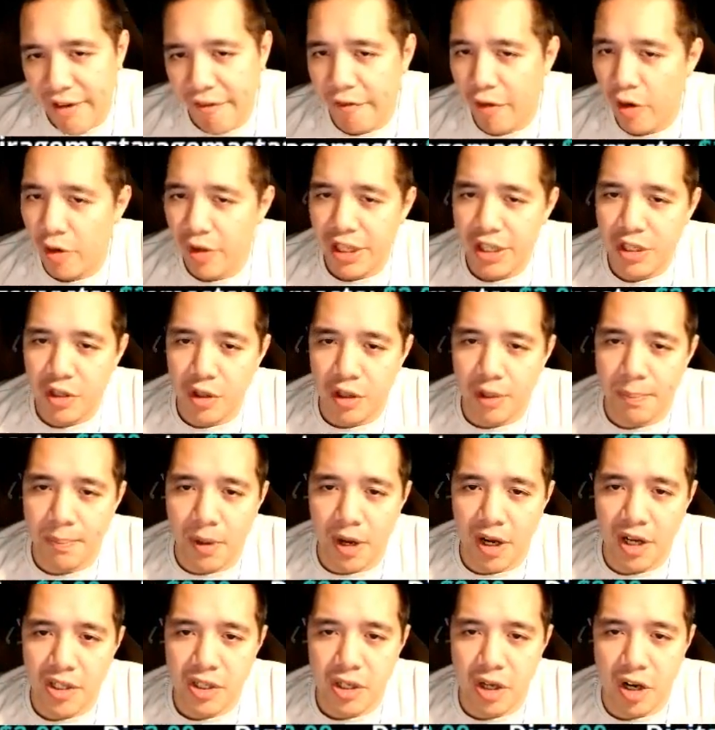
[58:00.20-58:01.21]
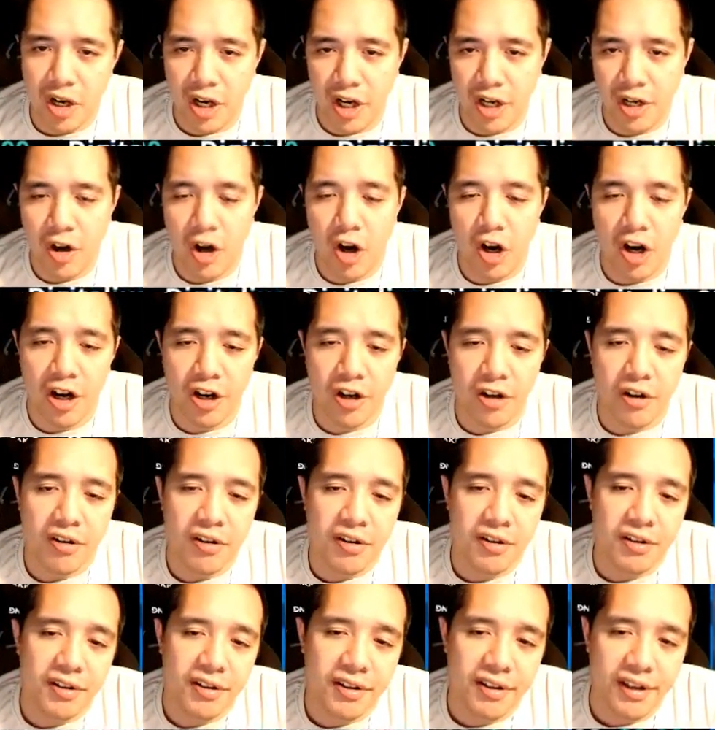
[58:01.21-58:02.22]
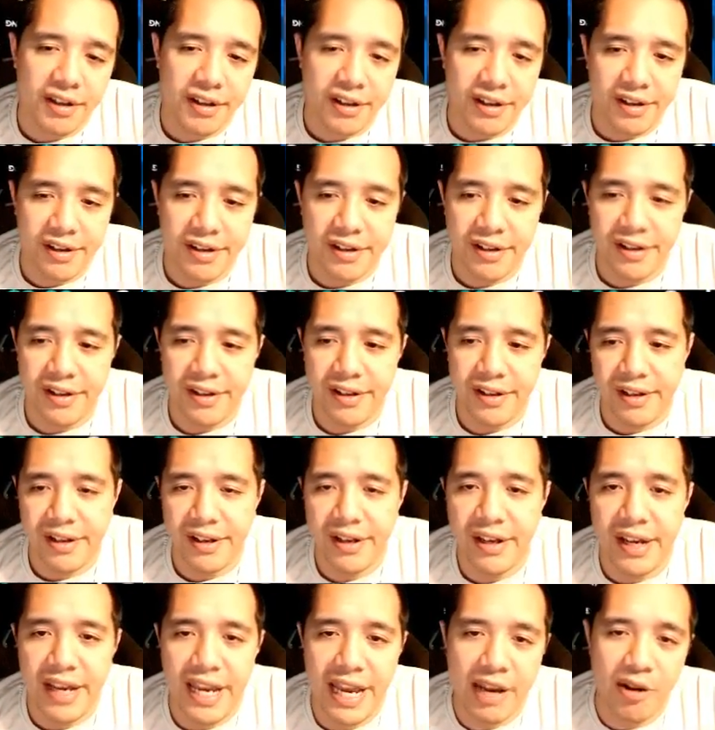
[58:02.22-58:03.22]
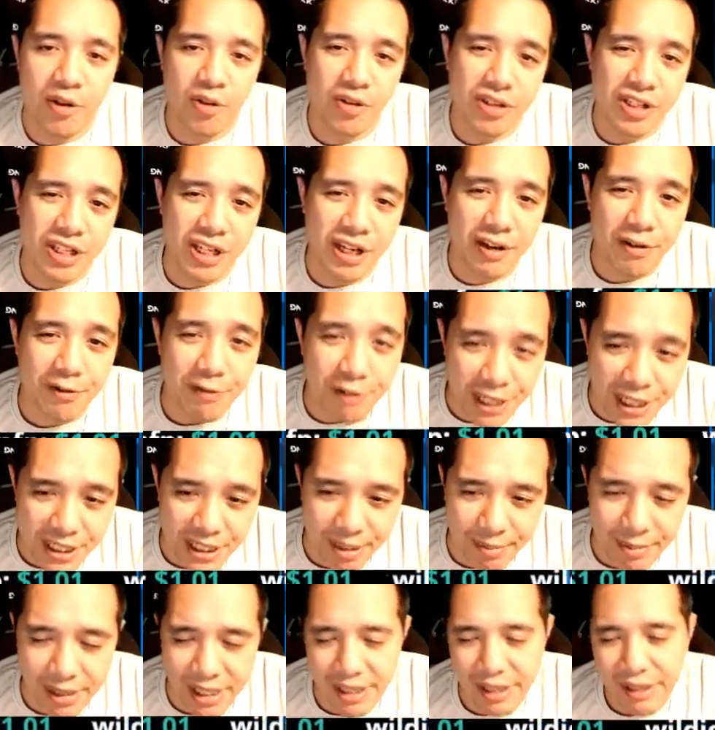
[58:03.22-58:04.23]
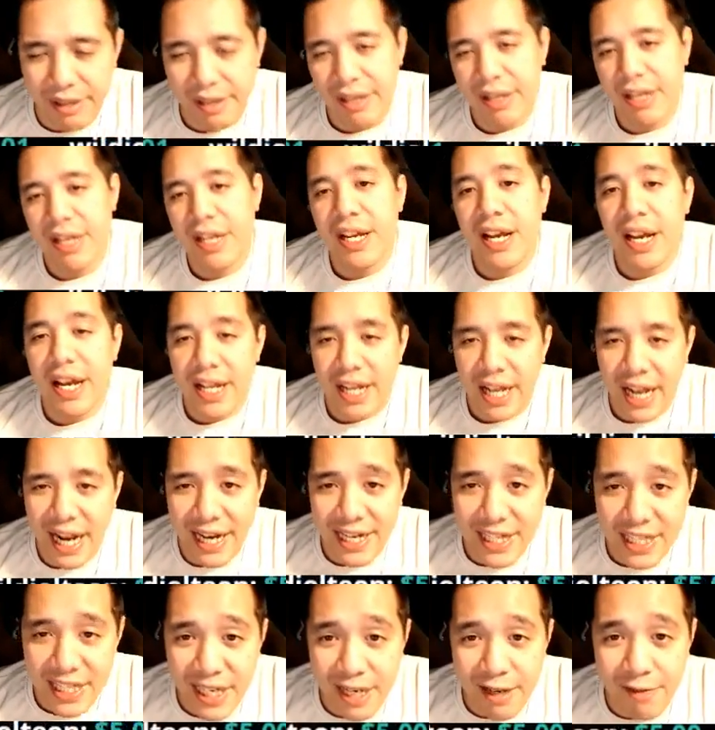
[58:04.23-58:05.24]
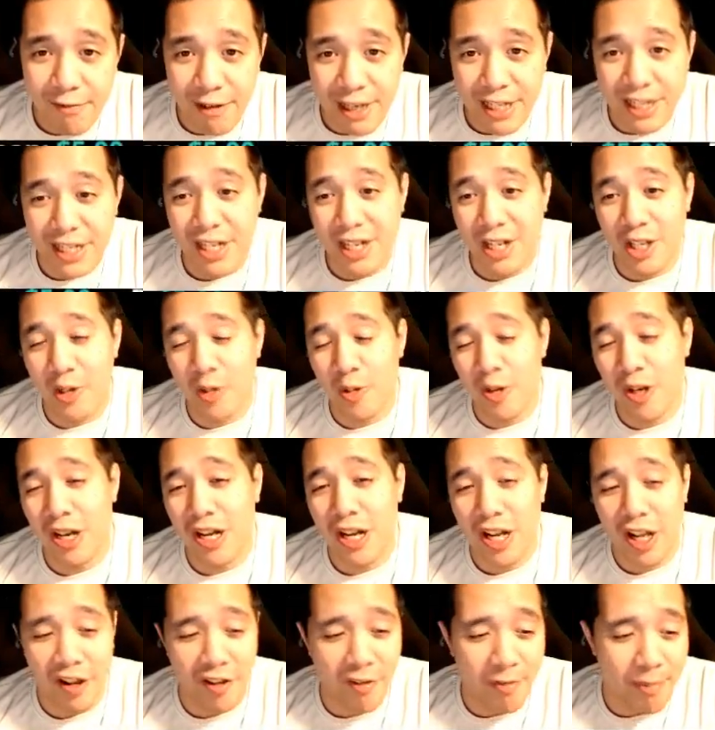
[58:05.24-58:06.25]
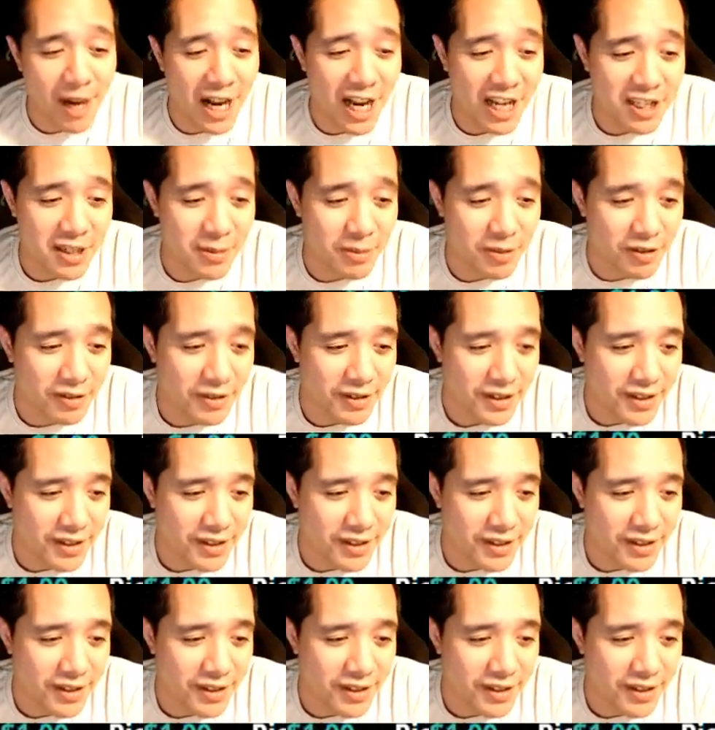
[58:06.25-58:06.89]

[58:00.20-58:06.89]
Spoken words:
only do the boss on hard. I don't see a reason. I mean, I see a reason to do it on hell if possible.